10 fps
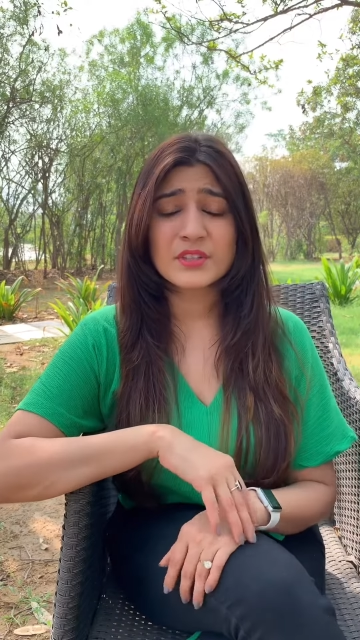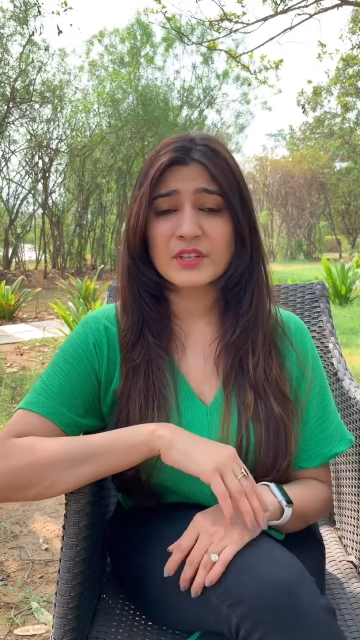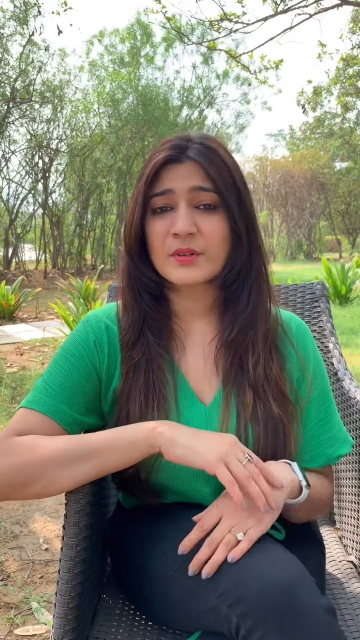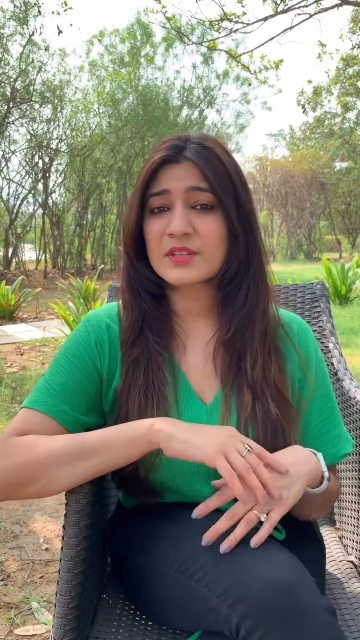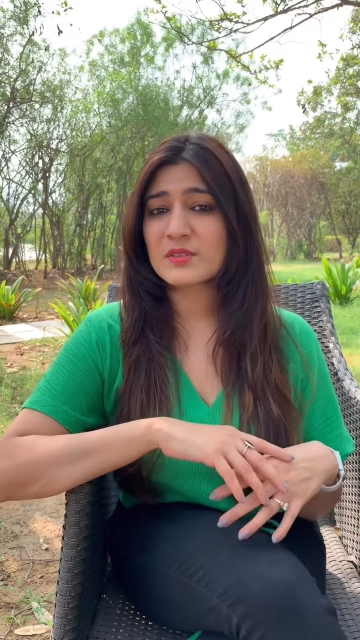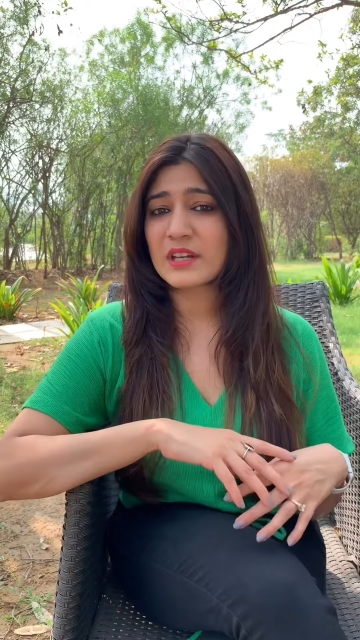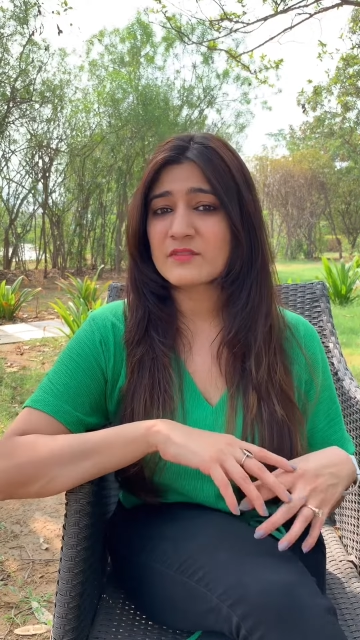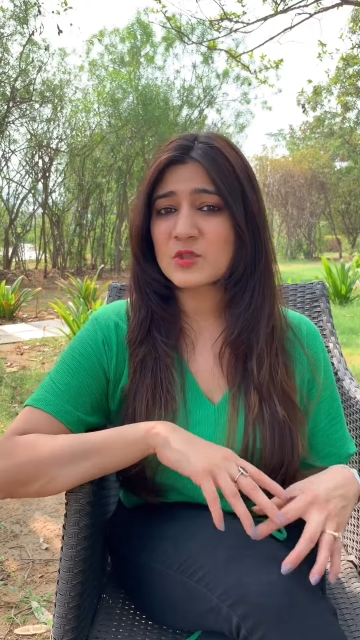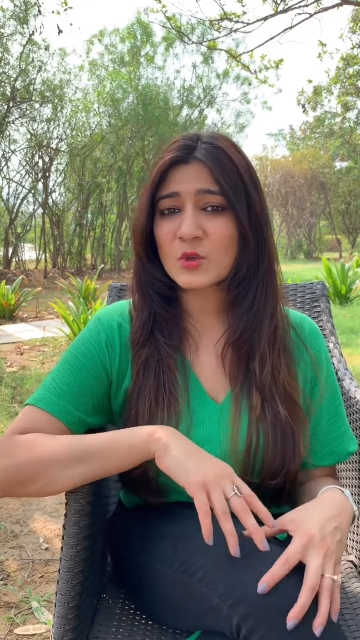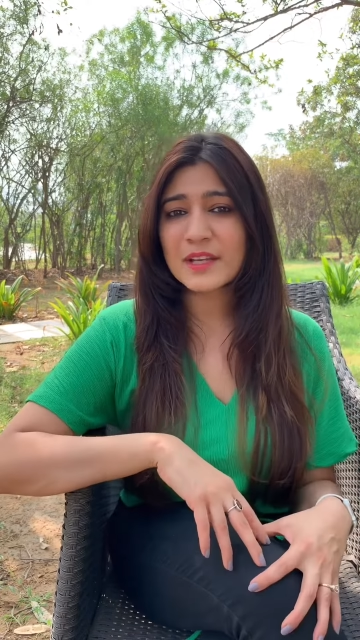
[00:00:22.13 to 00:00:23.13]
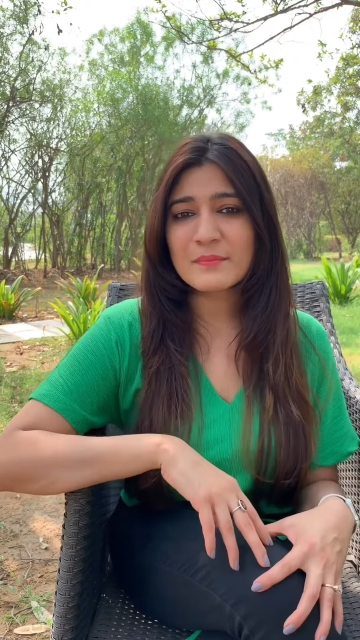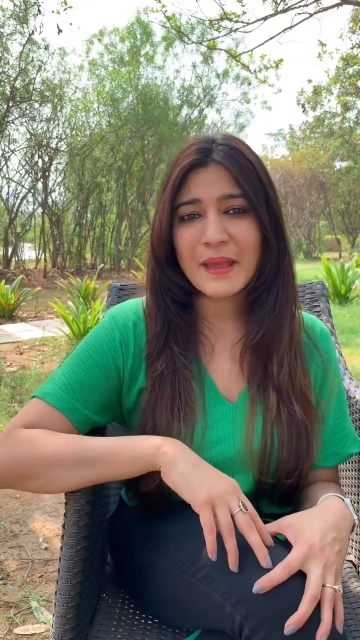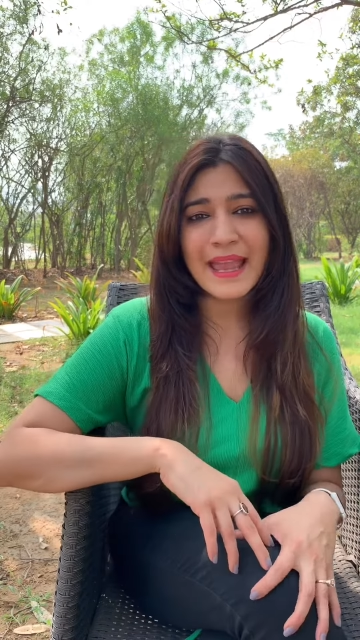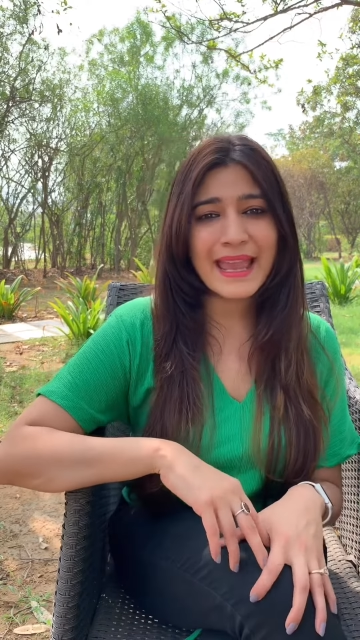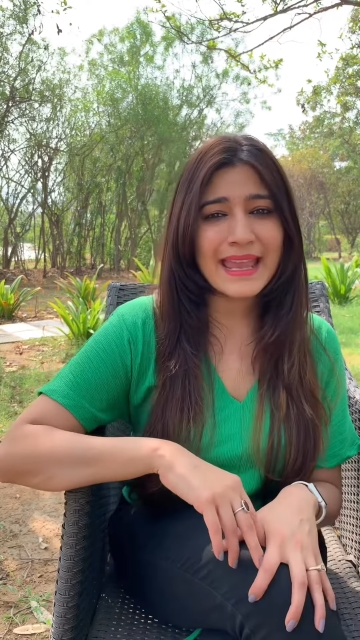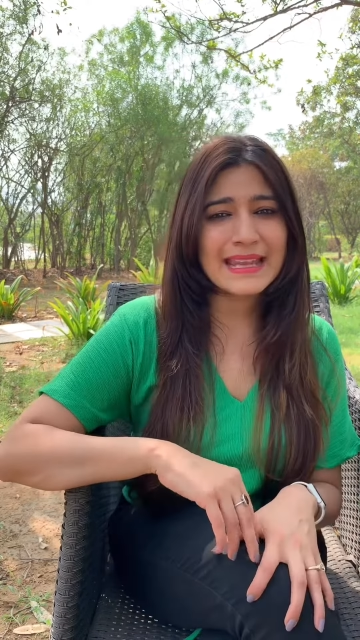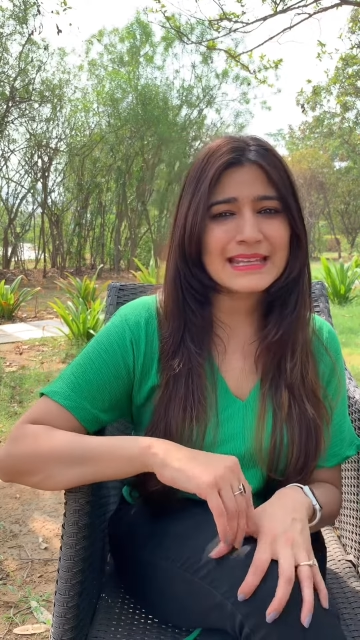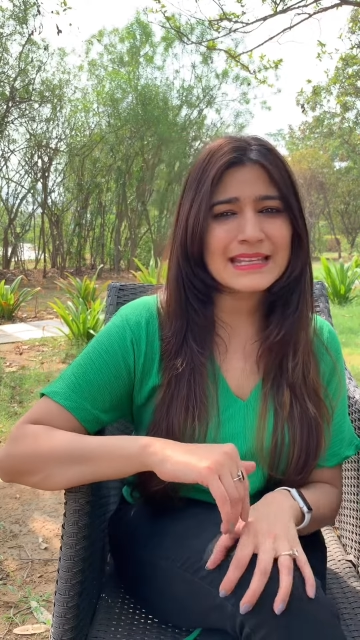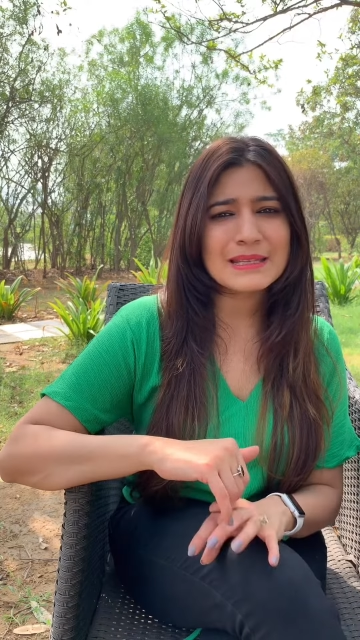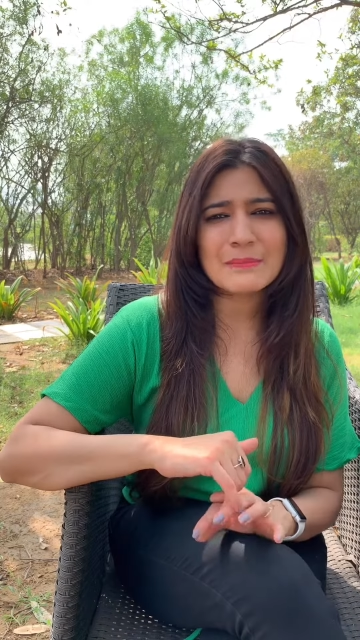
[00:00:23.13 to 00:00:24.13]
you're going to have joint
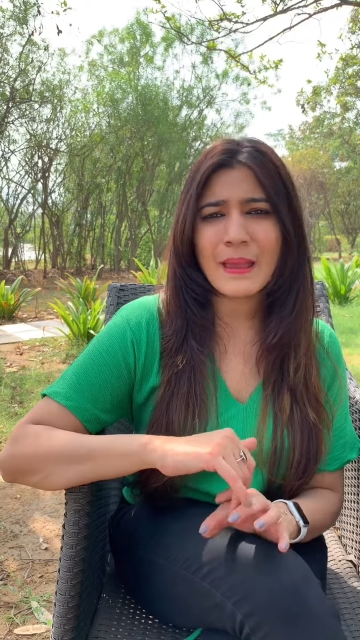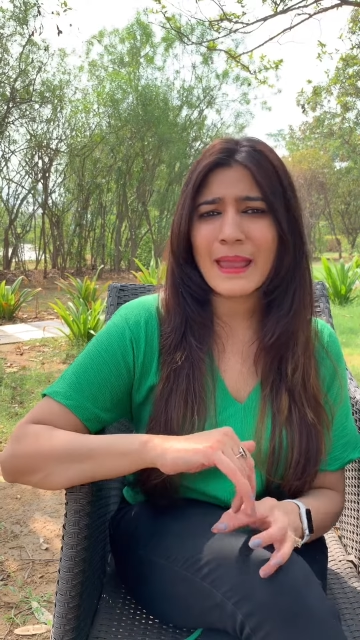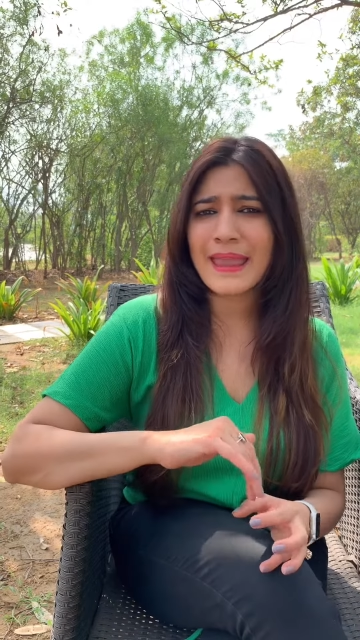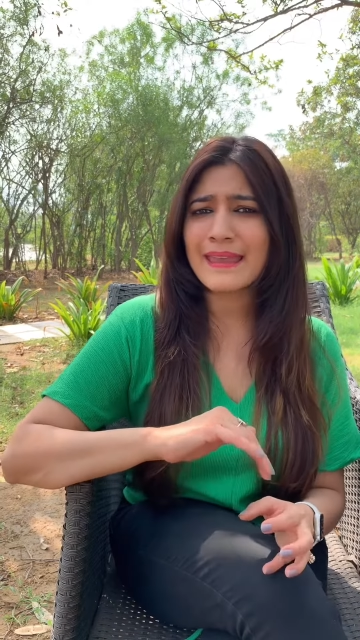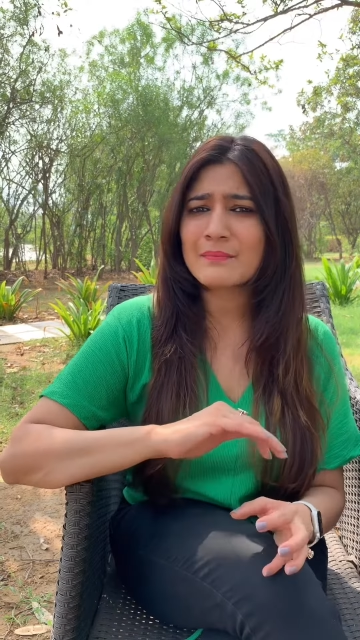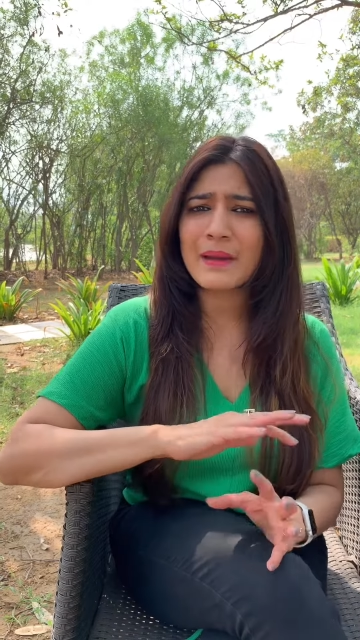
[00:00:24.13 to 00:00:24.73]
pain, knee pain,